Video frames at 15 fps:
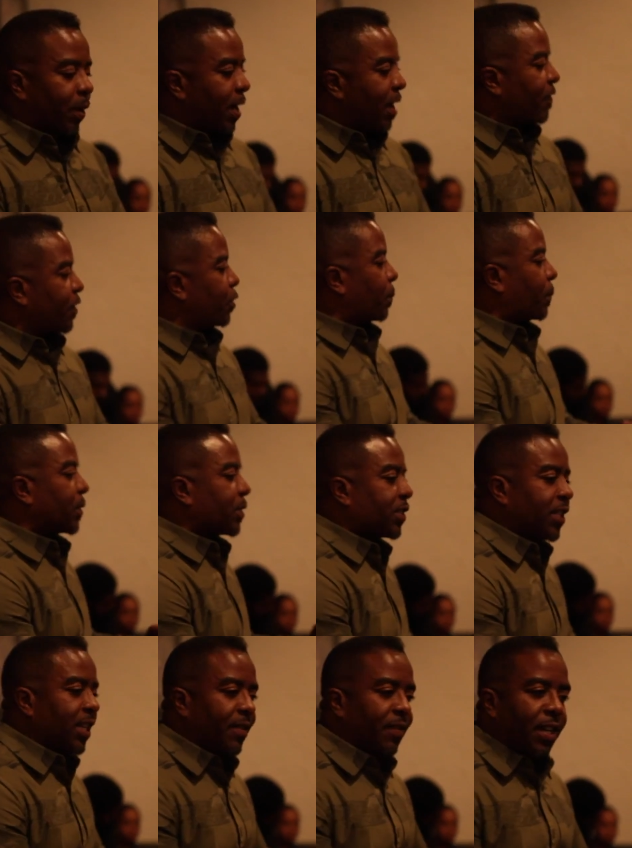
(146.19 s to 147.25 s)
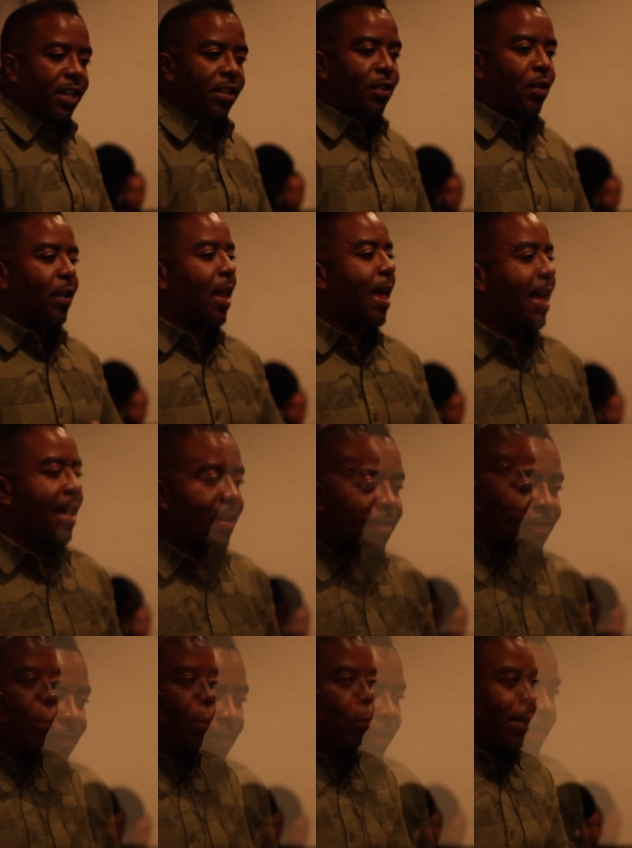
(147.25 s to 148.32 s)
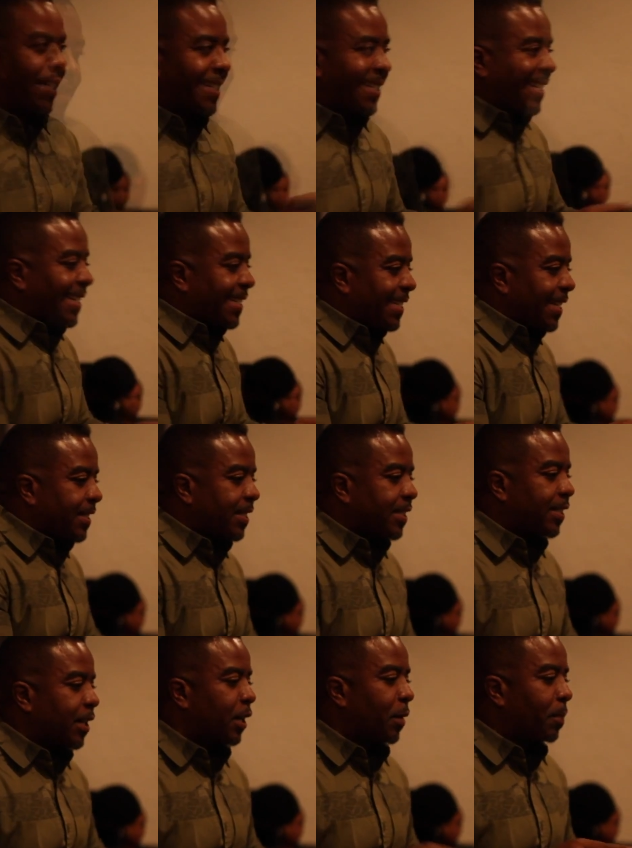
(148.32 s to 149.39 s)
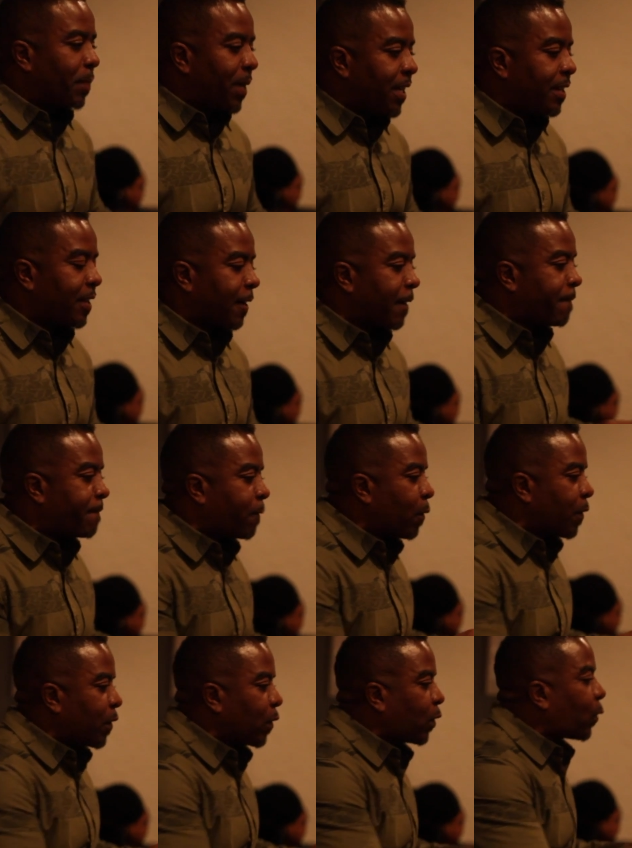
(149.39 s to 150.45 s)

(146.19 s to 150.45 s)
whatever you're perceiving in your life, resistance is gonna be there for the